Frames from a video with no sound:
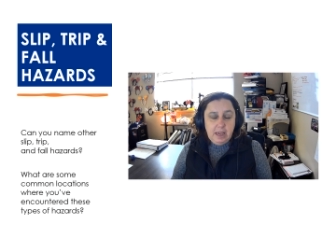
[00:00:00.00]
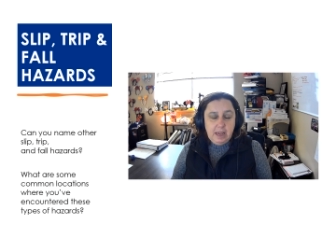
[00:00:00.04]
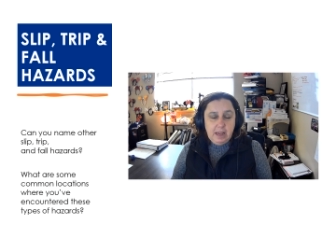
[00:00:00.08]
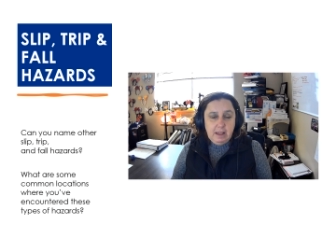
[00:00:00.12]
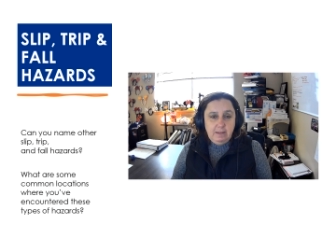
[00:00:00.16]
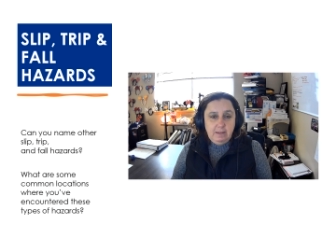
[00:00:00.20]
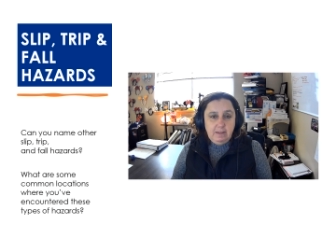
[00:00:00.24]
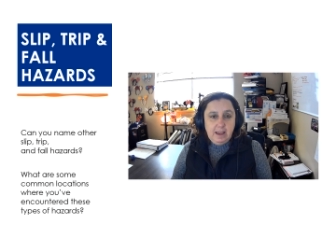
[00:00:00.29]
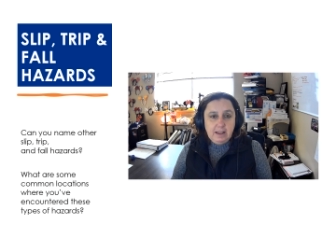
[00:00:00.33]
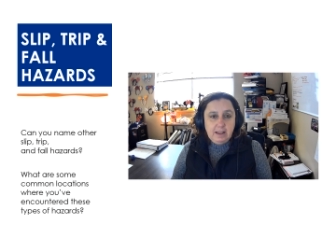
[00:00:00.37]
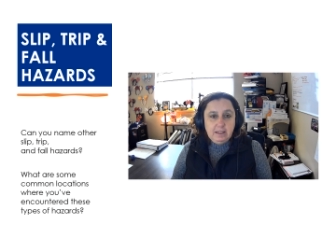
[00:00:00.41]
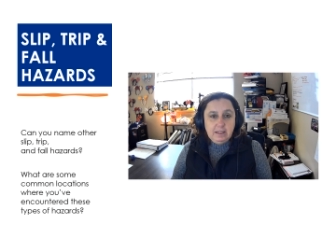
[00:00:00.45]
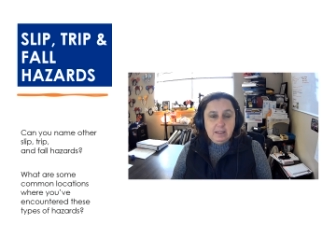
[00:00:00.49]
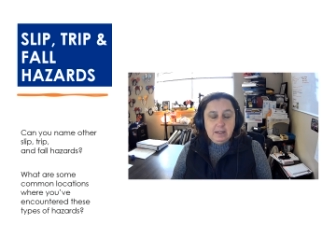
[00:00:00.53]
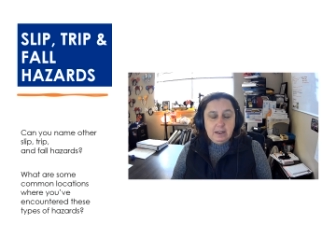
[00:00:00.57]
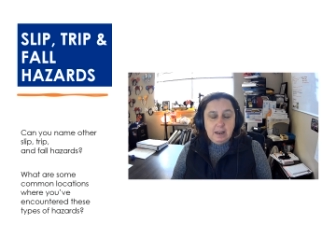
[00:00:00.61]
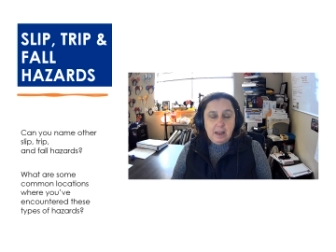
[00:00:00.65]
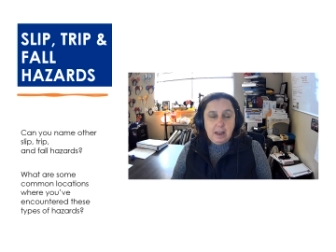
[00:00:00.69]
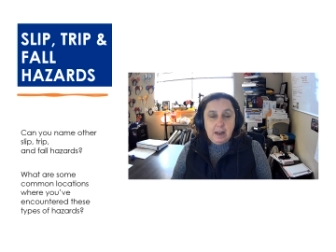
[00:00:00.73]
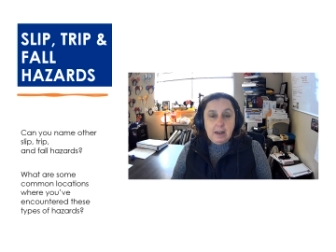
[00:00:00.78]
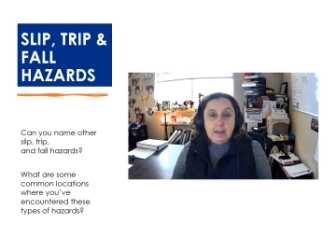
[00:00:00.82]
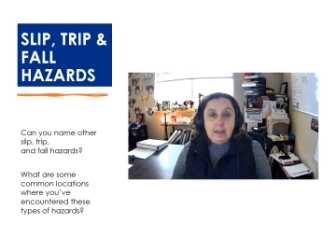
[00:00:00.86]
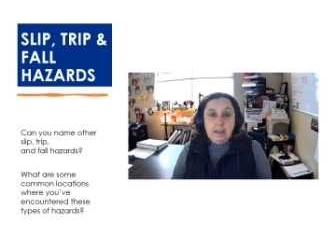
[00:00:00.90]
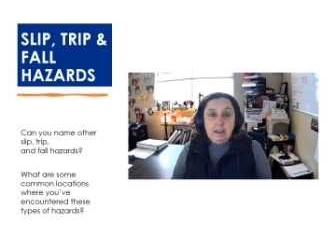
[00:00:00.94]
And that's an
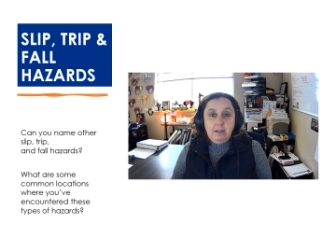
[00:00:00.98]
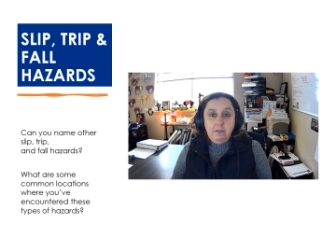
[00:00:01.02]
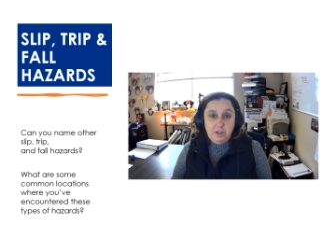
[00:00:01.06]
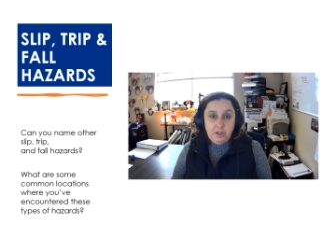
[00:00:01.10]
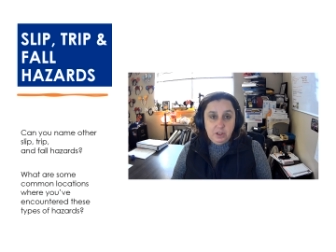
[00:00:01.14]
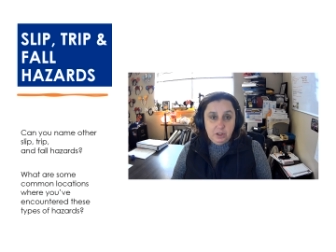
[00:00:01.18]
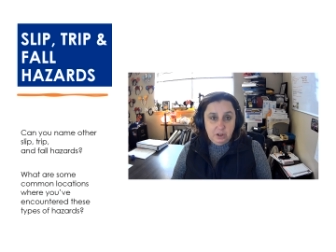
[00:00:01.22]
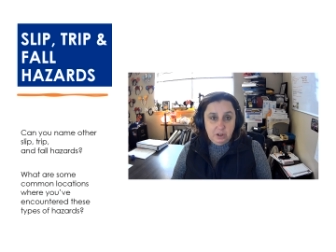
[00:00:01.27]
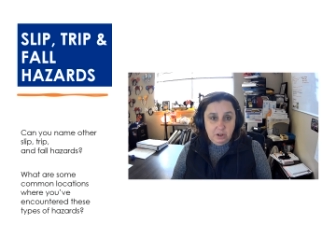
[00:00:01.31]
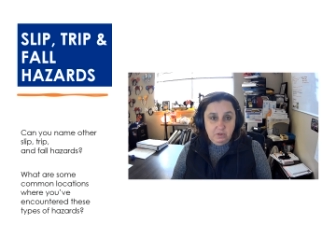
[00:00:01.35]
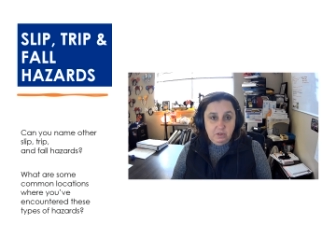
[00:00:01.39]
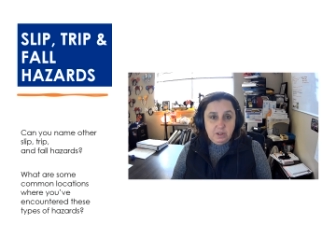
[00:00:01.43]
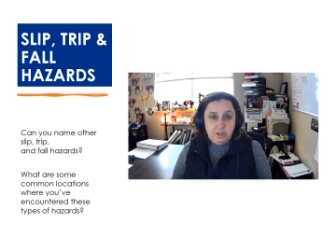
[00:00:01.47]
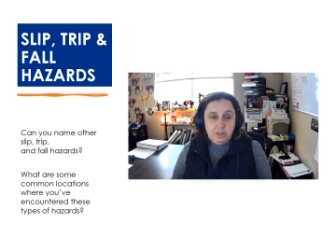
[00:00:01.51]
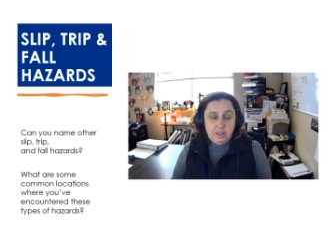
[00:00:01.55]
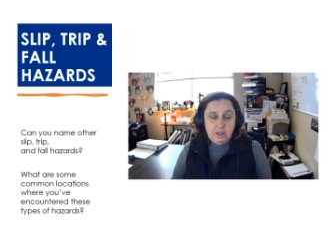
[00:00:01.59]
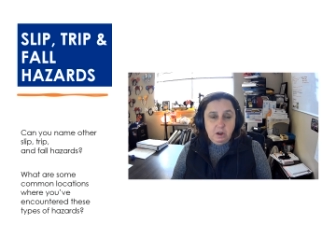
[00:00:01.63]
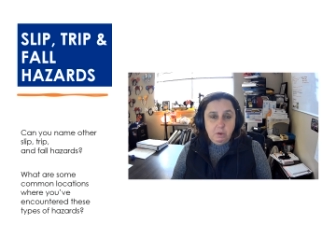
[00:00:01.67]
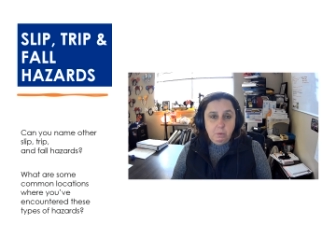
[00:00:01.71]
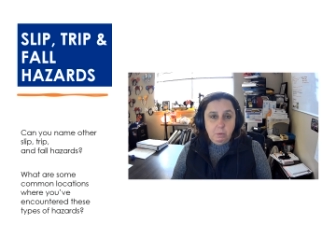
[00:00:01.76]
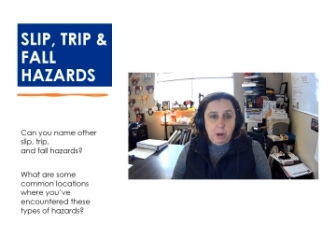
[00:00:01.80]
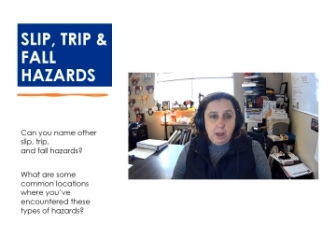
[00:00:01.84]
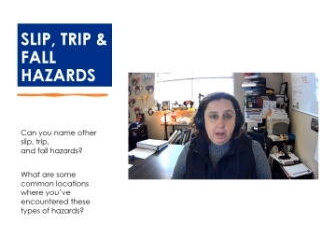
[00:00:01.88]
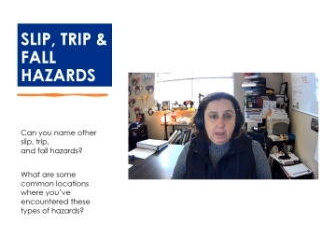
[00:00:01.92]
uneven surface that
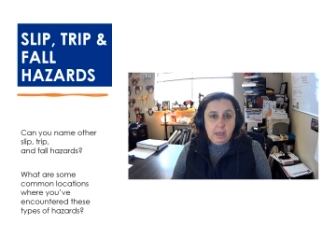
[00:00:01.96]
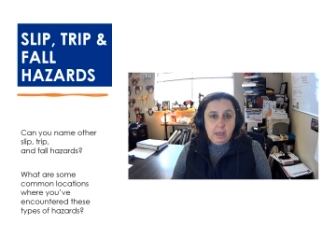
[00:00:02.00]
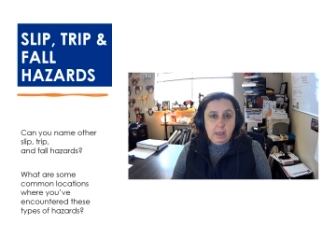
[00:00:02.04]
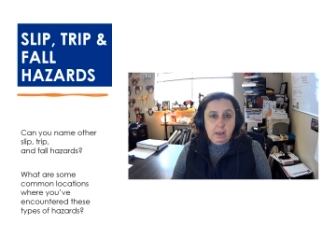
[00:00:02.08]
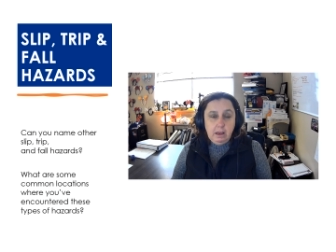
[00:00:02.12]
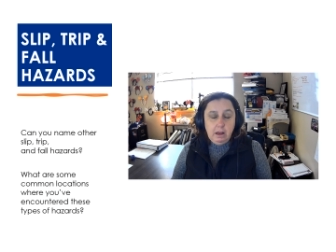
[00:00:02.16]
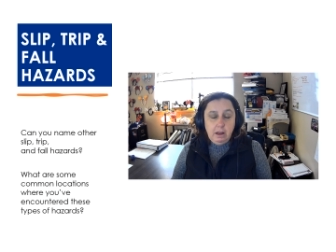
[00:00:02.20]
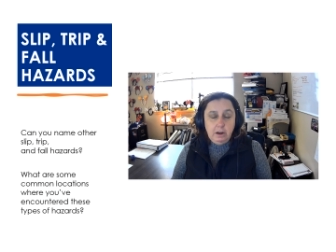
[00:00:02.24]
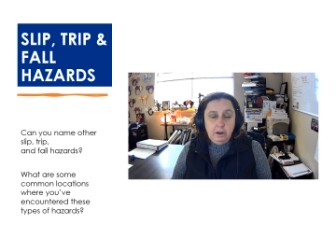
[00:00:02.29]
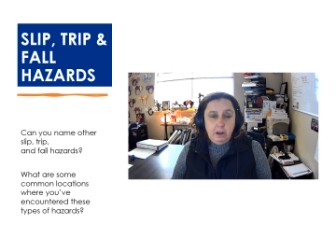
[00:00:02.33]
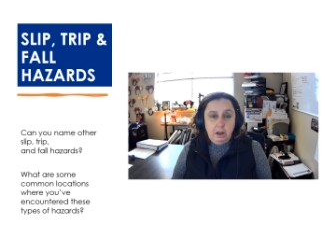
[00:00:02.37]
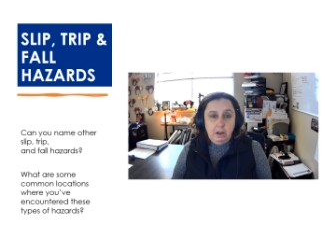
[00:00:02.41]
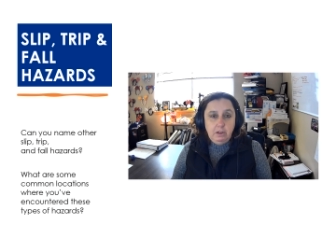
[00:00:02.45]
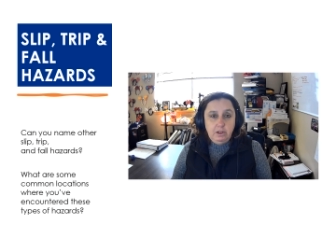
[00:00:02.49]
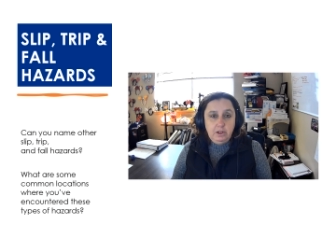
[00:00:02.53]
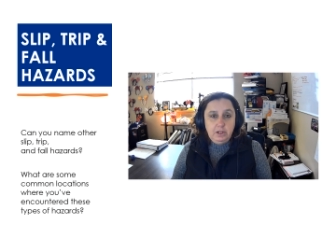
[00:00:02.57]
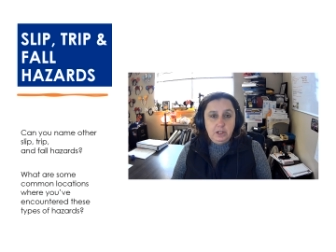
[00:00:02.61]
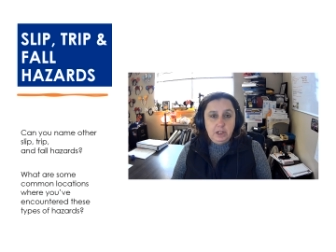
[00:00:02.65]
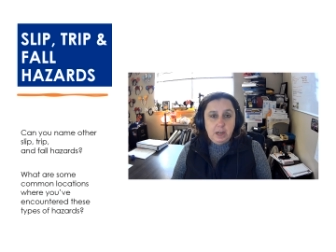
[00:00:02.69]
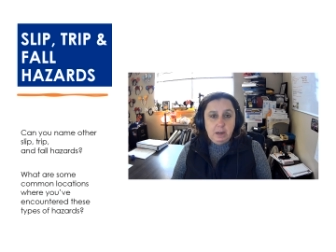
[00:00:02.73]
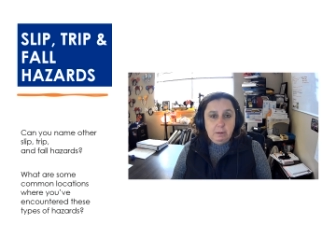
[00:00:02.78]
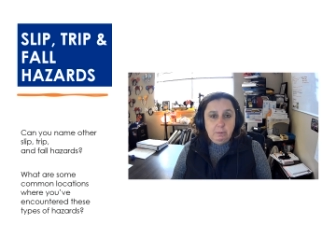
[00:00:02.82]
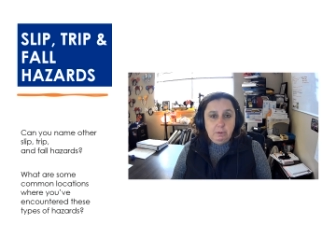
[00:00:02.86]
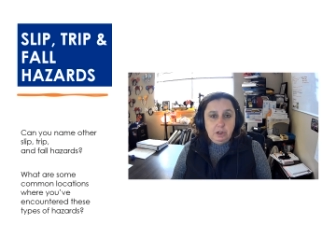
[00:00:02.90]
you're walking on all the
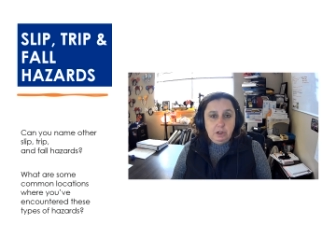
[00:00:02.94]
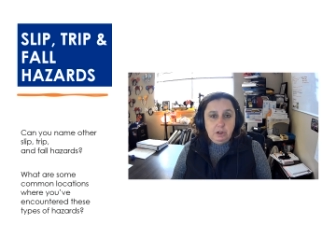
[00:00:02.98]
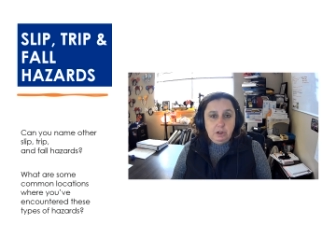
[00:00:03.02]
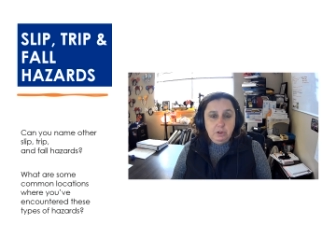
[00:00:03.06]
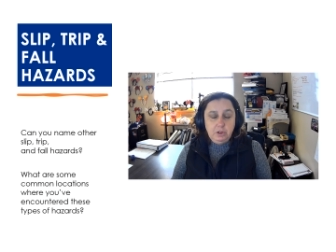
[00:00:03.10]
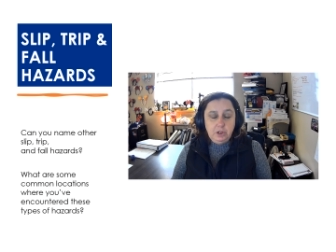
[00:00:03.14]
time too.